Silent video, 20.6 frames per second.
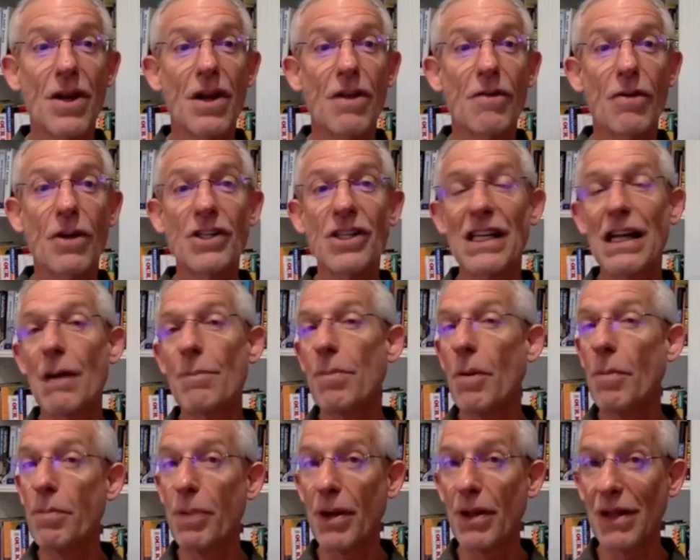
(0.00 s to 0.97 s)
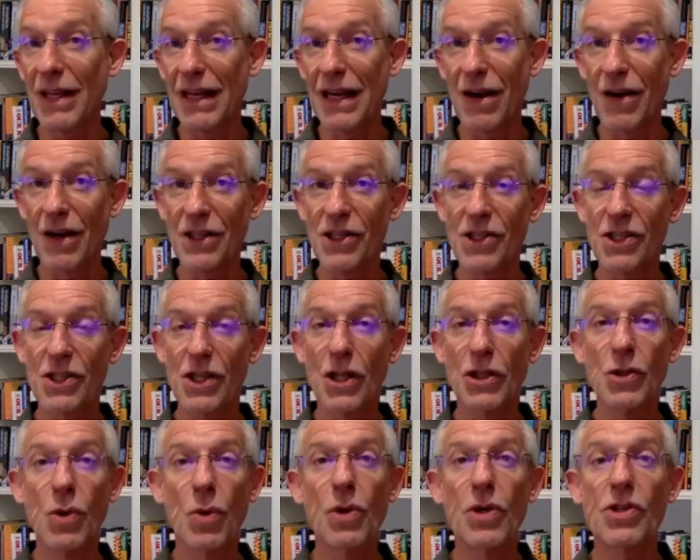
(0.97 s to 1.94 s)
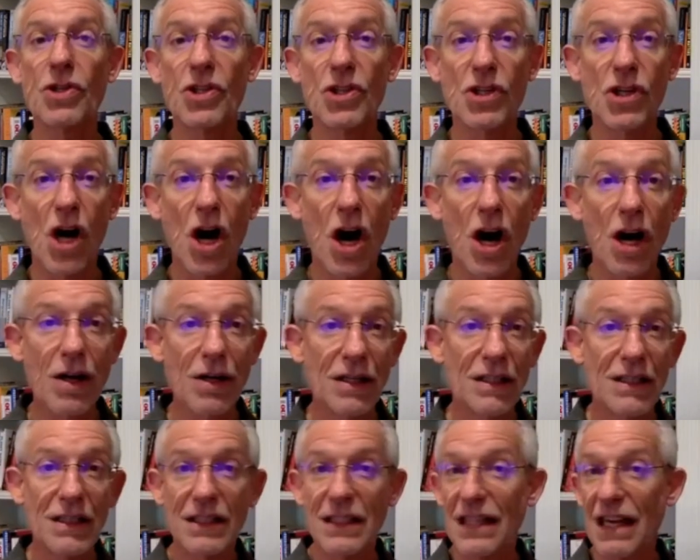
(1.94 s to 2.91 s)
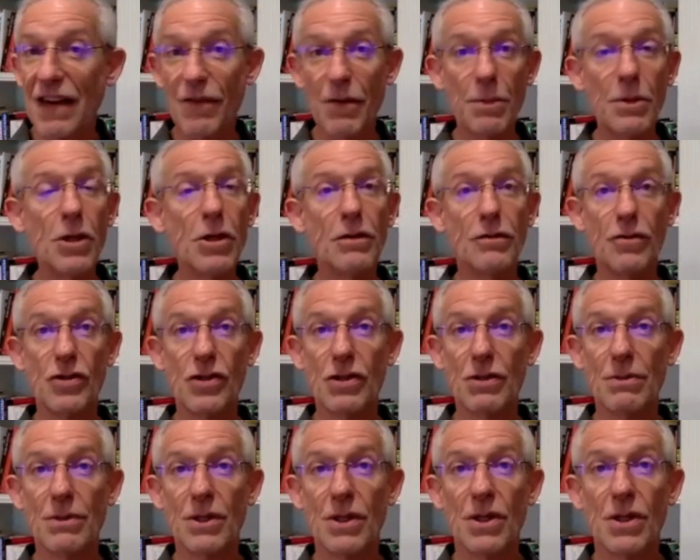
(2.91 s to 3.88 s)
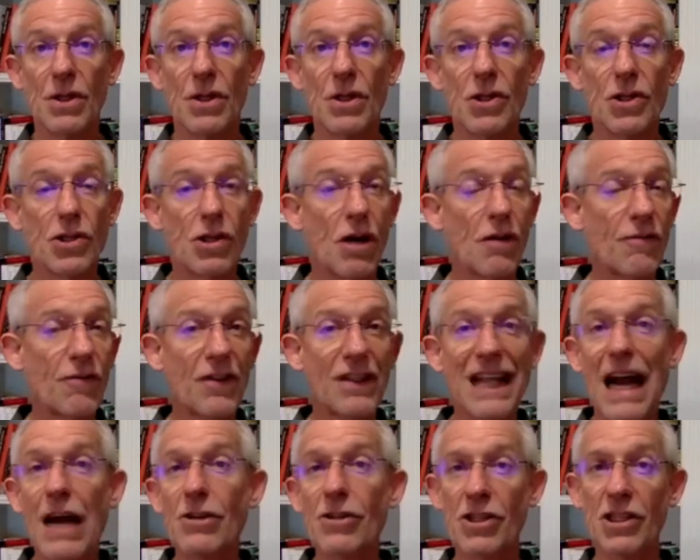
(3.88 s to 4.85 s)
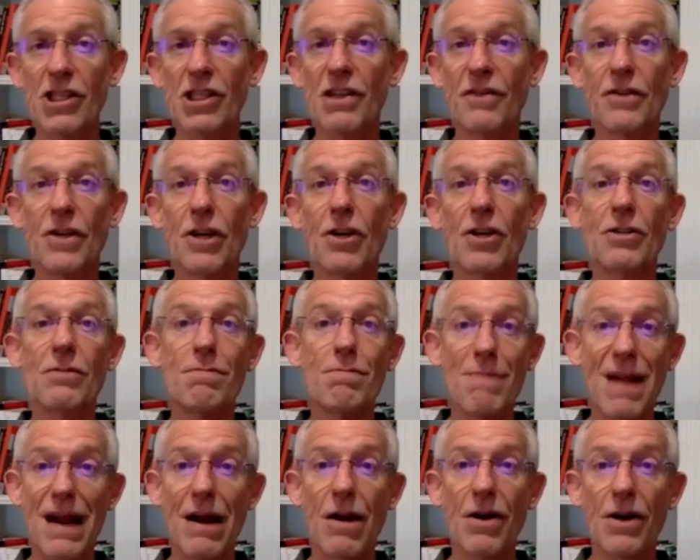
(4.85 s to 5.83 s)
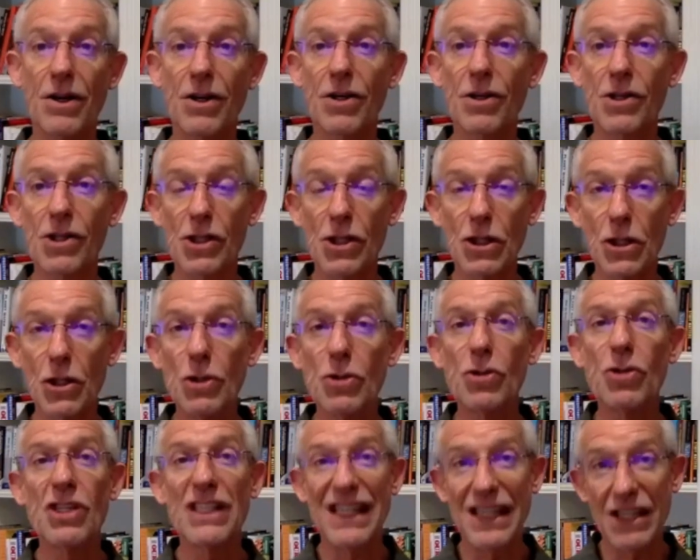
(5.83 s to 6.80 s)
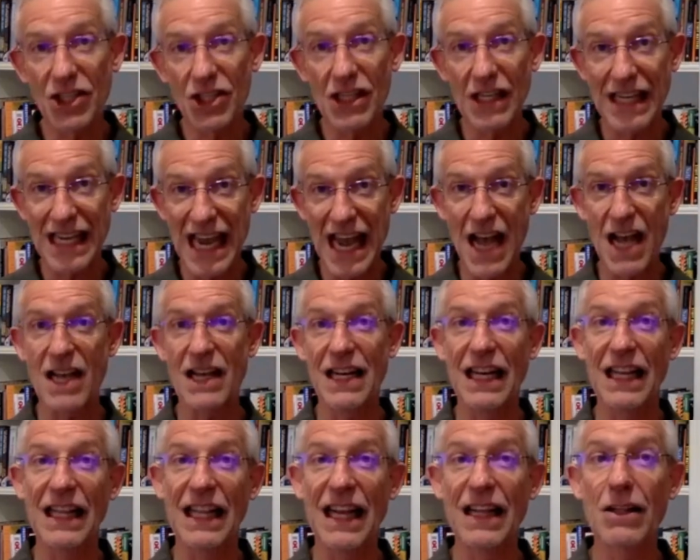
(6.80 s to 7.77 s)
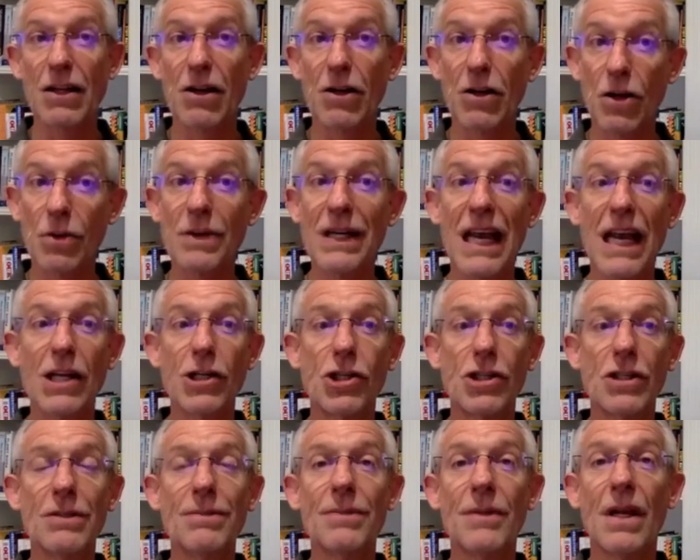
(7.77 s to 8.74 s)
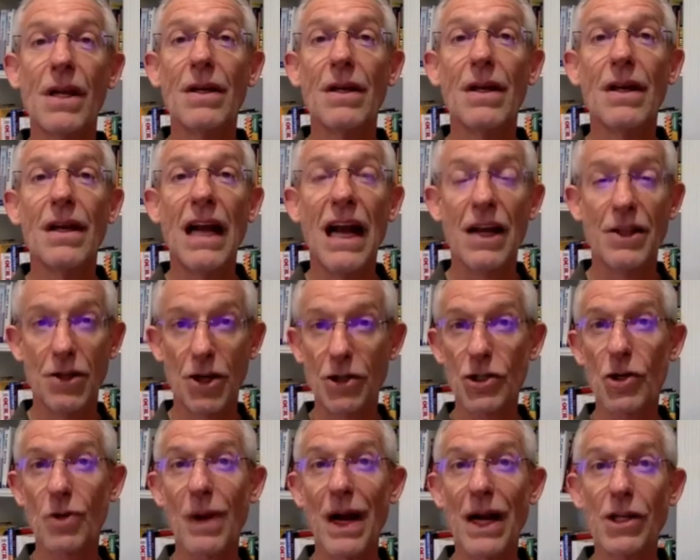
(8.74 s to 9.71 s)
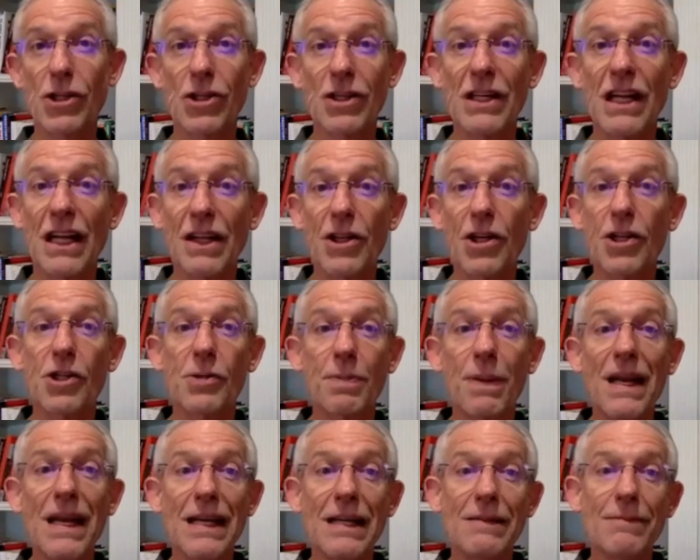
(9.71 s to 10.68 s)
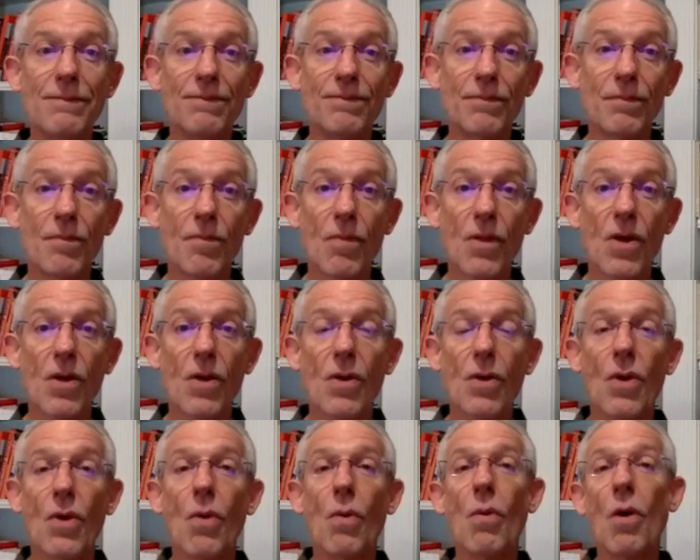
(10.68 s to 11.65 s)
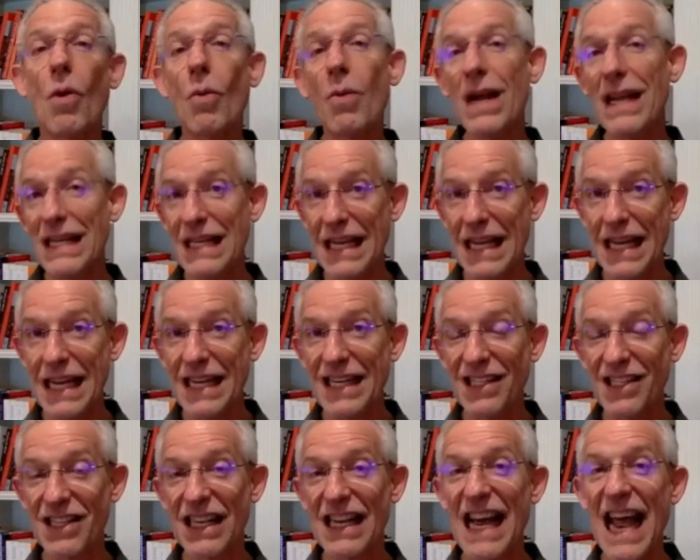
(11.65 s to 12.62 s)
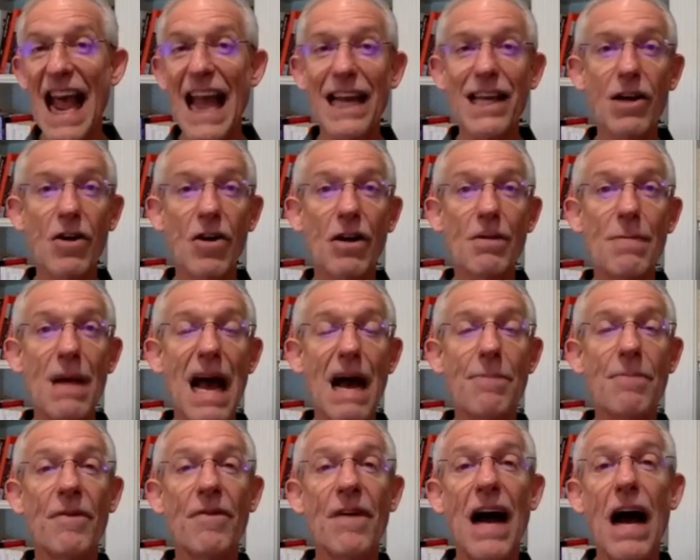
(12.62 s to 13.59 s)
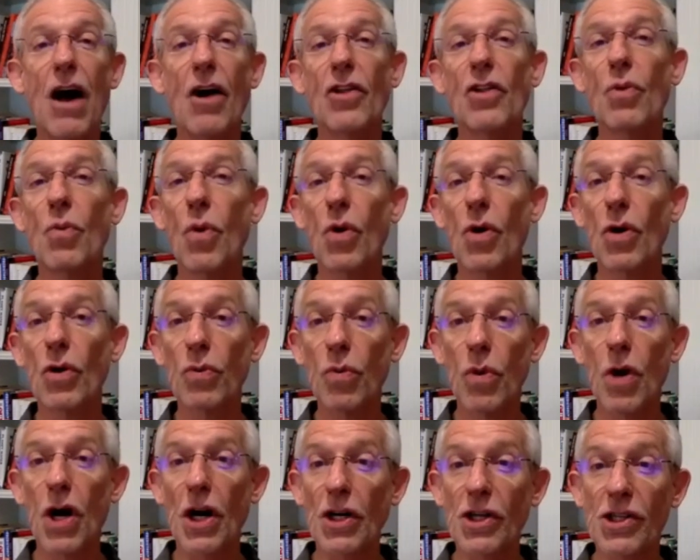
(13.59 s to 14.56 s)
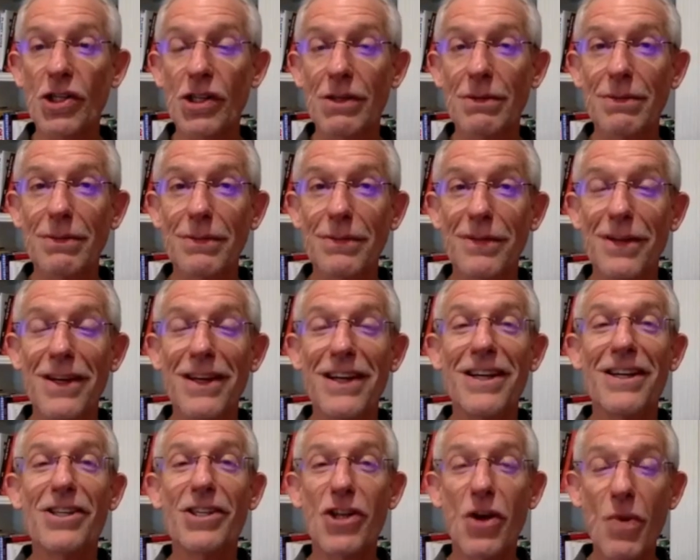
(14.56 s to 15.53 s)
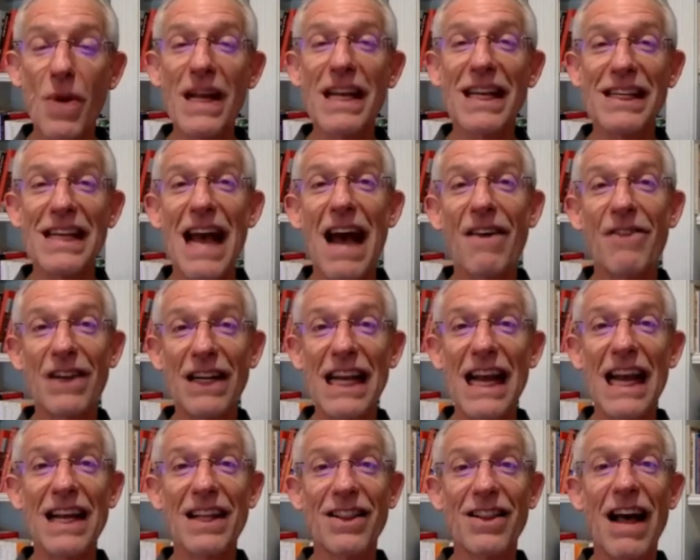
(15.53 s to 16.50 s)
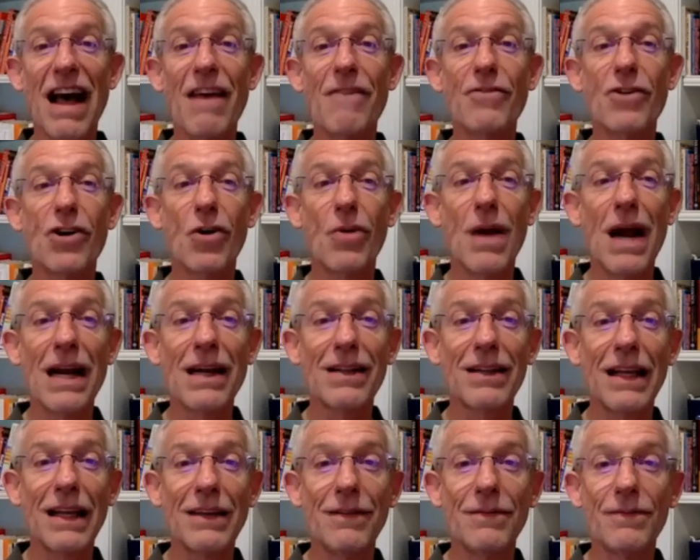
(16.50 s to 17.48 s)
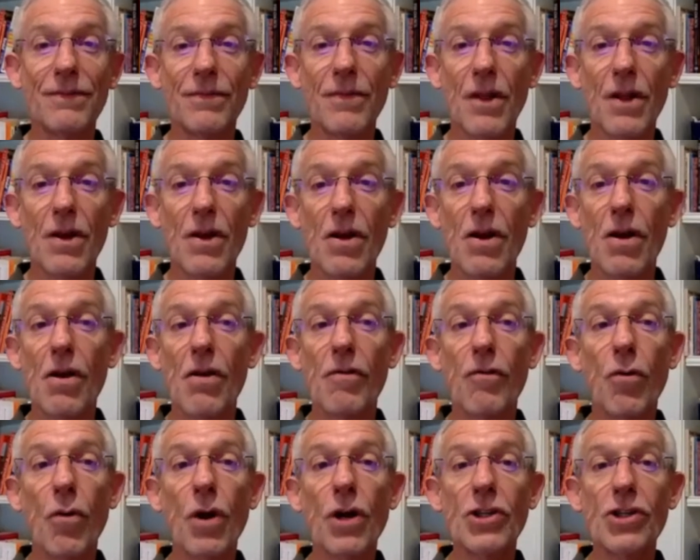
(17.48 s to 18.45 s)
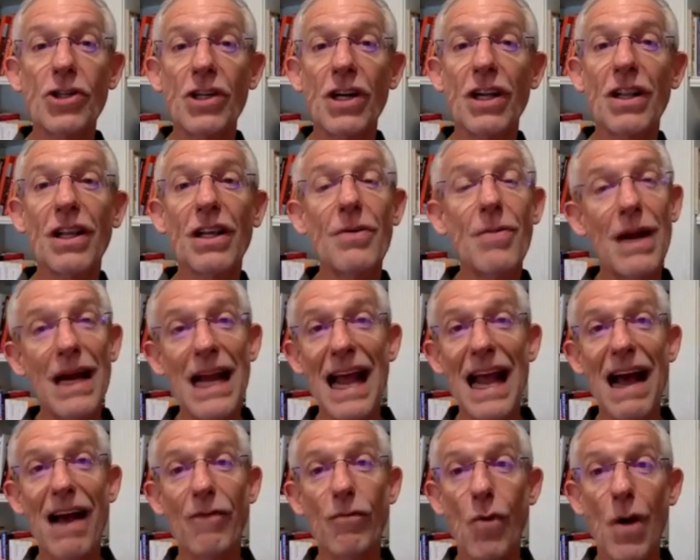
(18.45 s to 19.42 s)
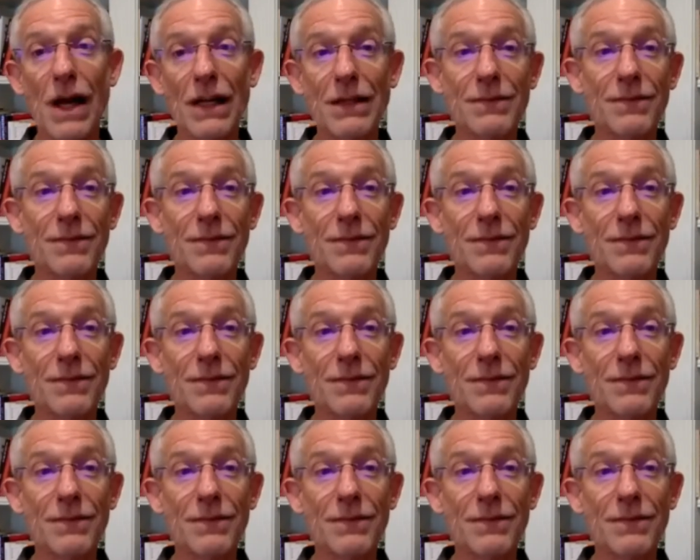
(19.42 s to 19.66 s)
For example, Polaris, the North Star, never moves. So for thousands of years, mariners use it to calculate their location and their direction and their speed. What we need is an accurate map of how the world works, so we can navigate life correctly. Fortunately, we have one.